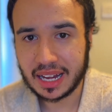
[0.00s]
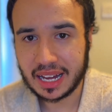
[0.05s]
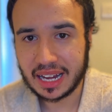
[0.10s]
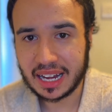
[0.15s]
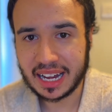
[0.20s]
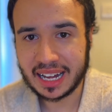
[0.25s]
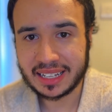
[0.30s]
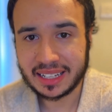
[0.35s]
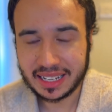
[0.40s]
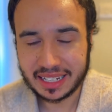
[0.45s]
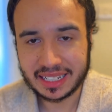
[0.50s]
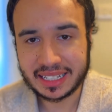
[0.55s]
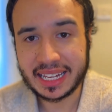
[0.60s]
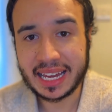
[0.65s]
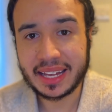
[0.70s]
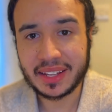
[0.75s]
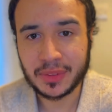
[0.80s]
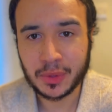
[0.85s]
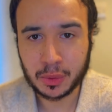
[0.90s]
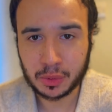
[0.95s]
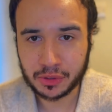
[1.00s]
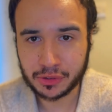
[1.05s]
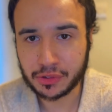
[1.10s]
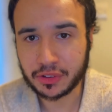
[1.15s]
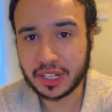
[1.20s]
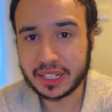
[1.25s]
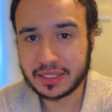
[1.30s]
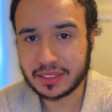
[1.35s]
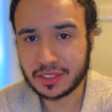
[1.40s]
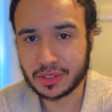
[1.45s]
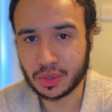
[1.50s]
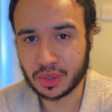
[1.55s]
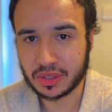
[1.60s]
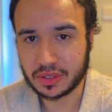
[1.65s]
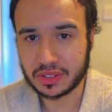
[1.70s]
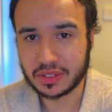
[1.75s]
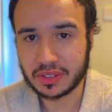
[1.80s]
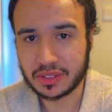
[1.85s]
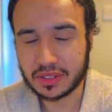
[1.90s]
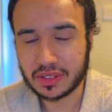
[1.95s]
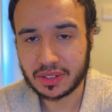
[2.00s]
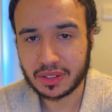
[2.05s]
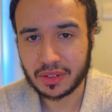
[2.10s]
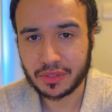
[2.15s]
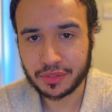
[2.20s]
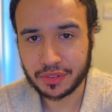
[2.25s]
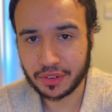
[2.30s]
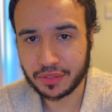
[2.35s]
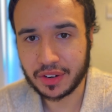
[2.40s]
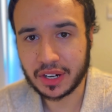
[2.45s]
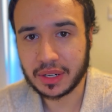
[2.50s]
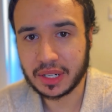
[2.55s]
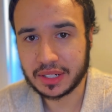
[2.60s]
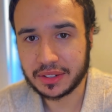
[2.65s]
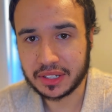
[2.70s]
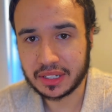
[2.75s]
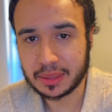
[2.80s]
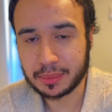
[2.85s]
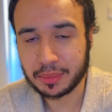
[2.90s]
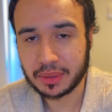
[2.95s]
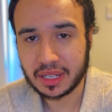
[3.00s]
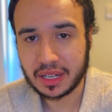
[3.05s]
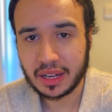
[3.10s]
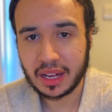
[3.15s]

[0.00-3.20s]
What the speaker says: and they're getting those resources for very cheap.